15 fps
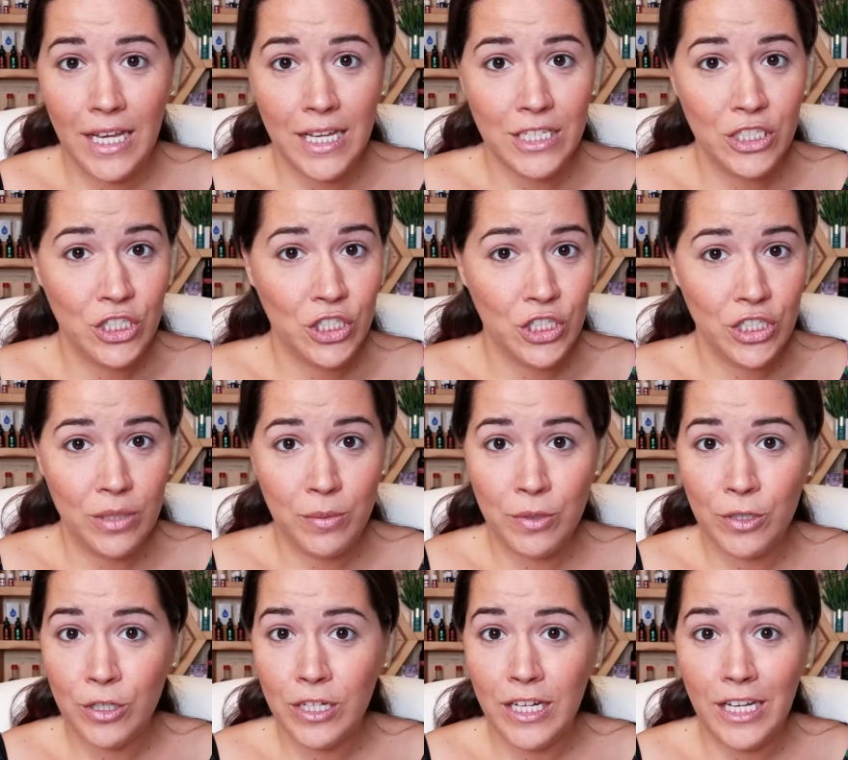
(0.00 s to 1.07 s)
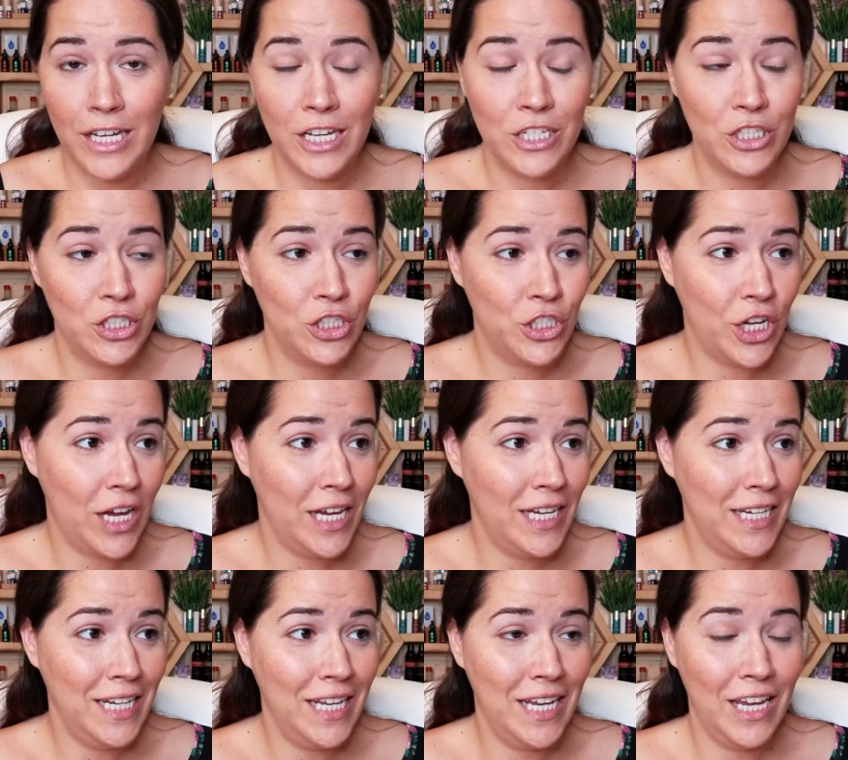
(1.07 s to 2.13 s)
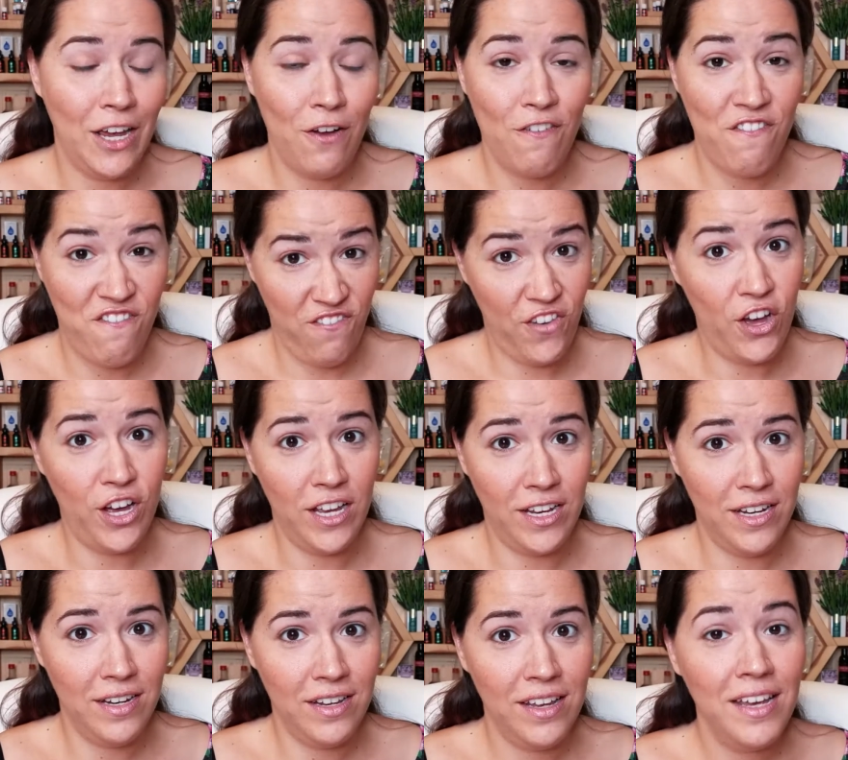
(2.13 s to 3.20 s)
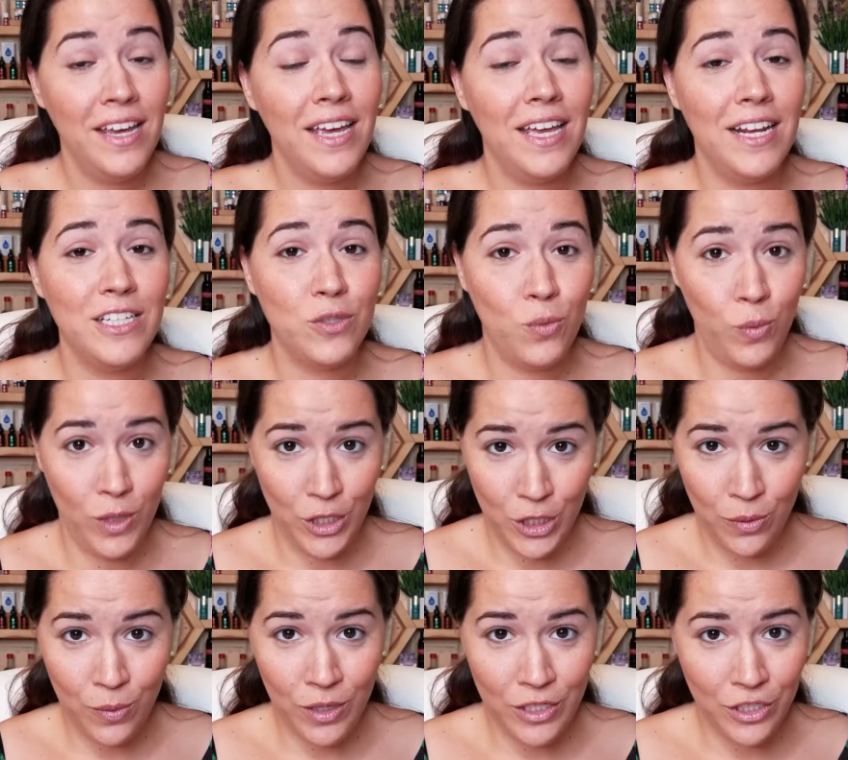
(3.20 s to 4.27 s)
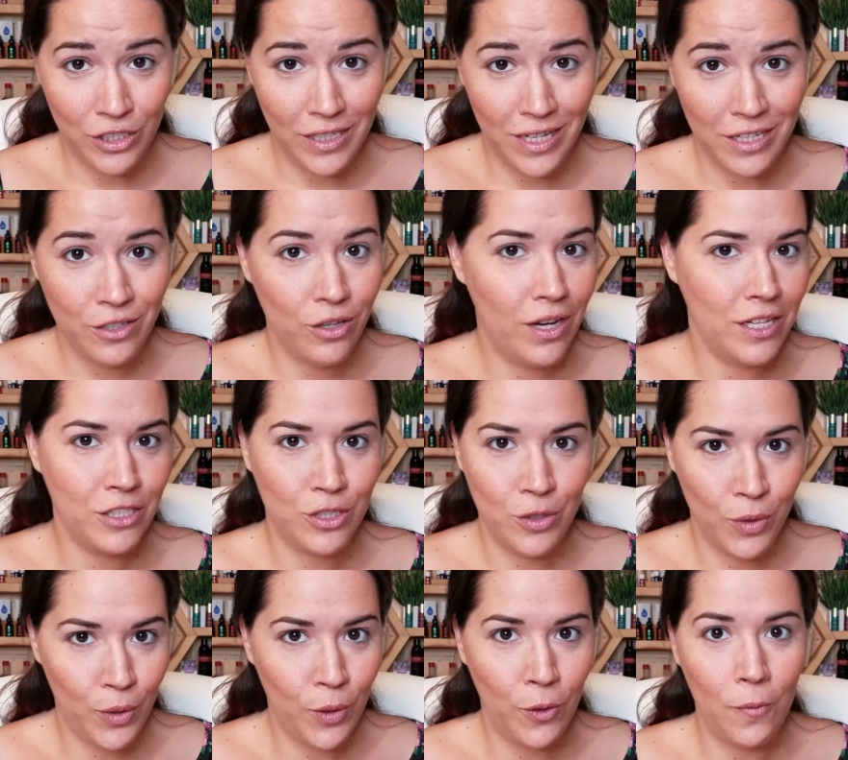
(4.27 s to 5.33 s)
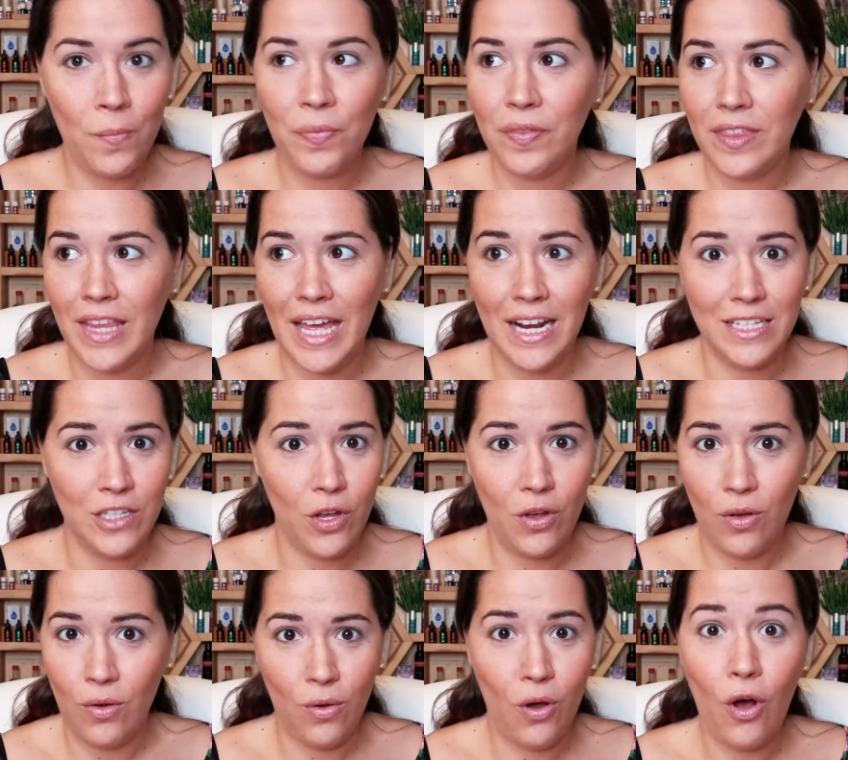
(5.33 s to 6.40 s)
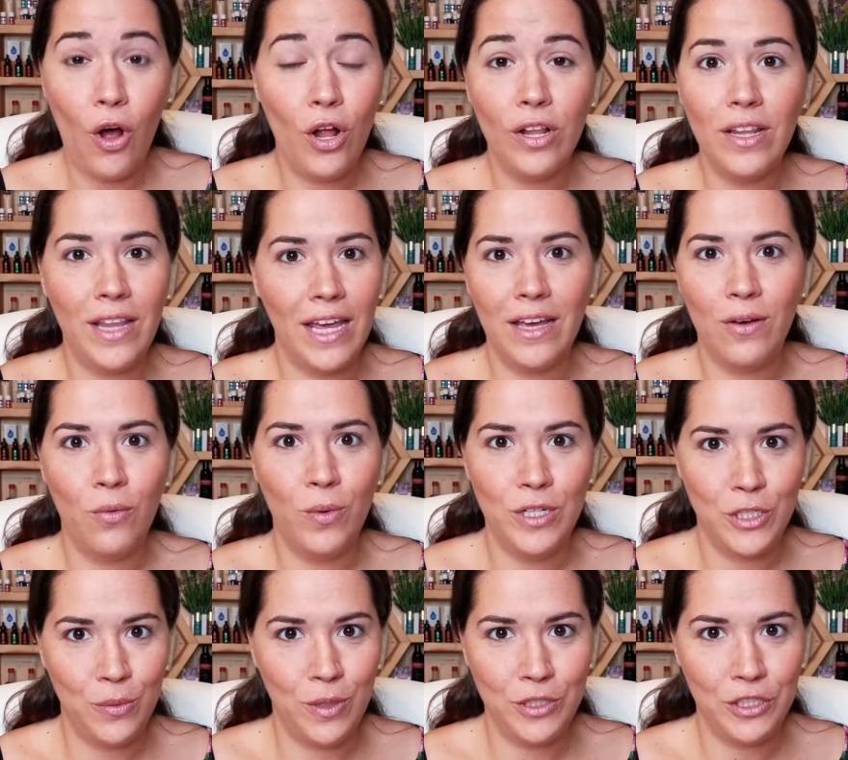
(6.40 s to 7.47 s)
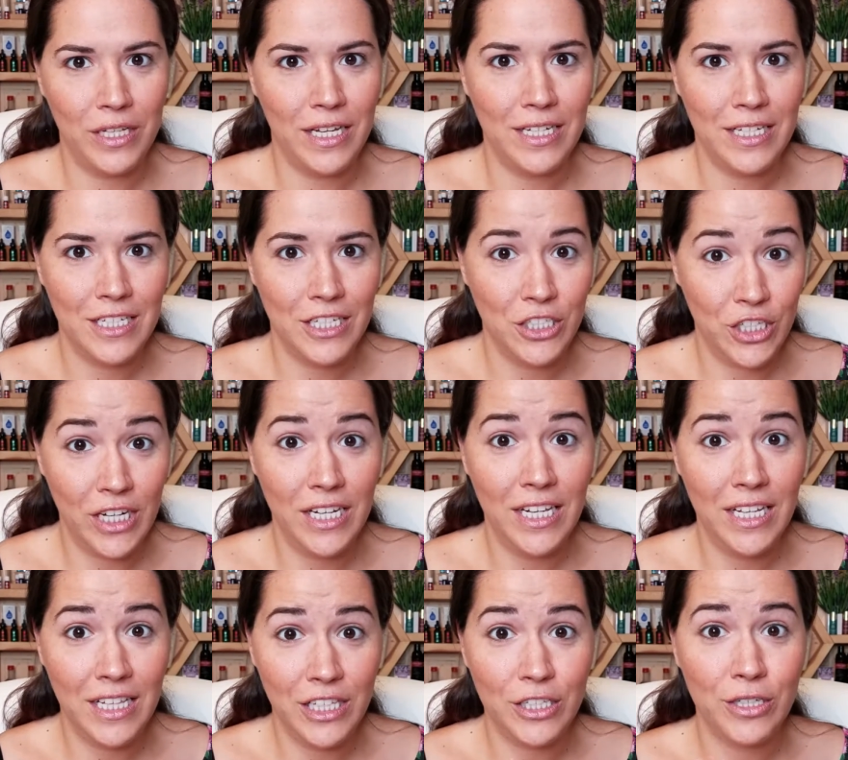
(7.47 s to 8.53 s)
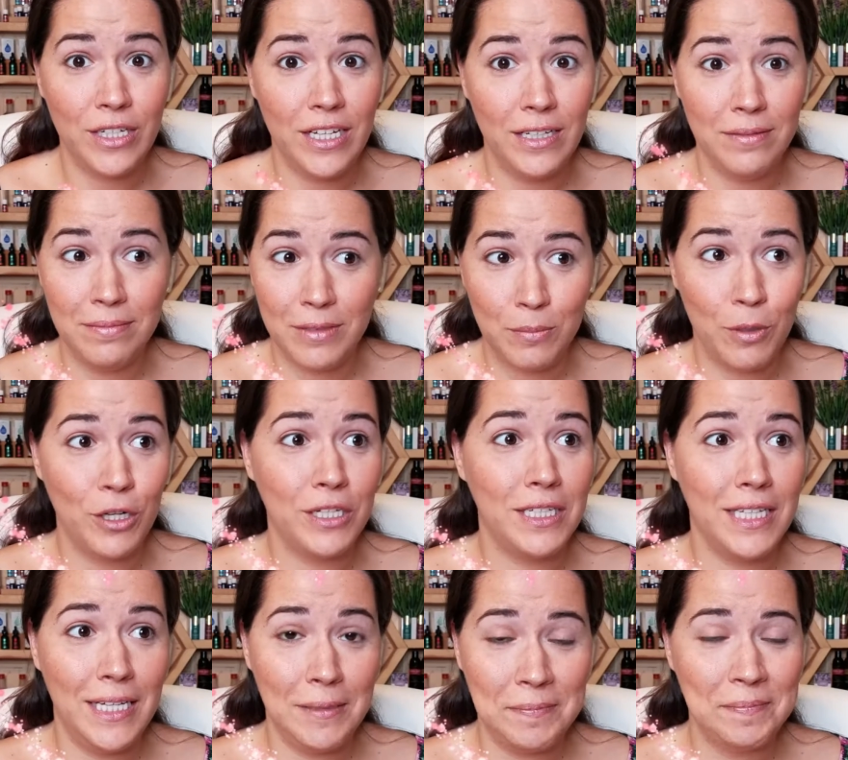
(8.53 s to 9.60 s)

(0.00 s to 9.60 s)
shimmery, shiny, fun. It is Winter Wonderland. You guys know that is all like Winter Wonderland. Shiny, glittery, sparkly.